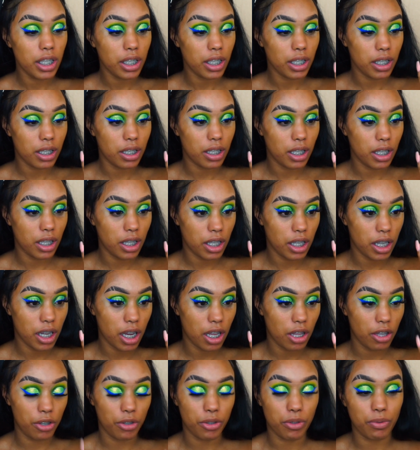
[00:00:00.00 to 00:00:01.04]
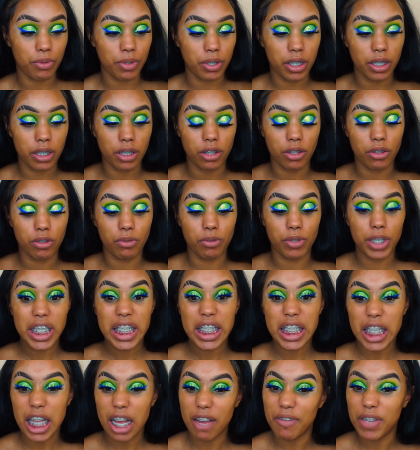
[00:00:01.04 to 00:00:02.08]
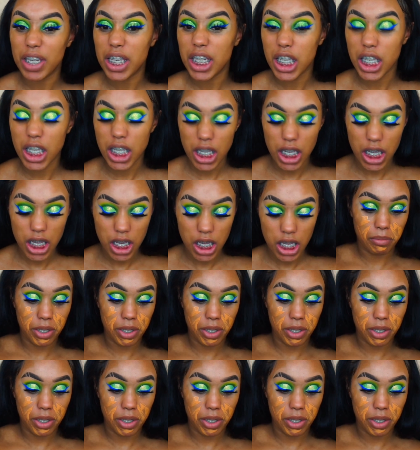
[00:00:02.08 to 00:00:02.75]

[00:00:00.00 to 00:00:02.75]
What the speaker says: This is in the color 370.